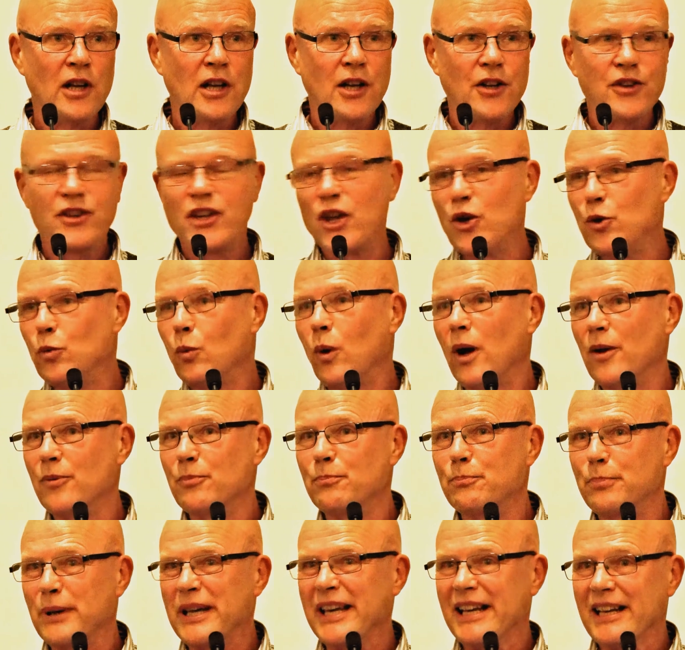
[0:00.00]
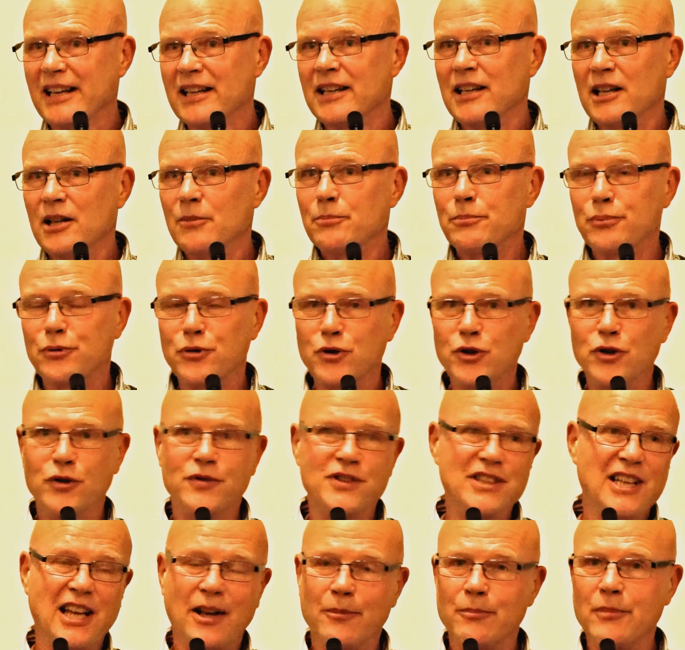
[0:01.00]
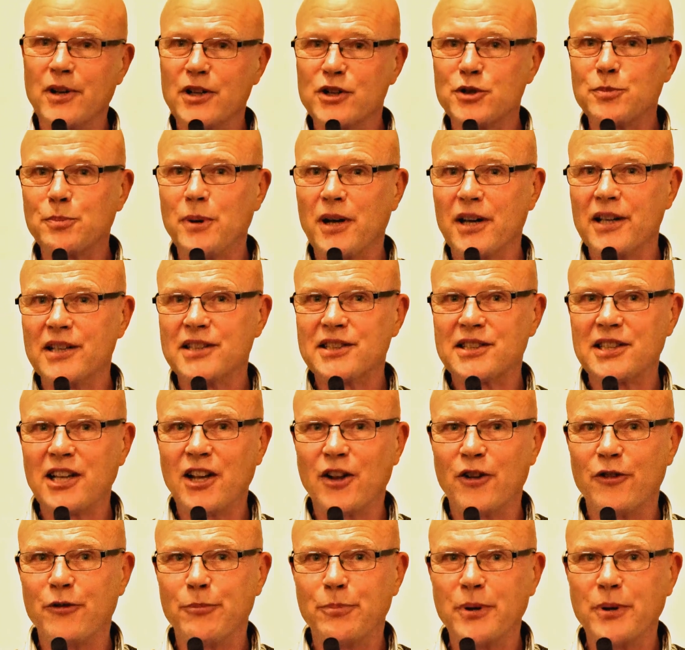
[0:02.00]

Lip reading: and no one bit proves that much by itself.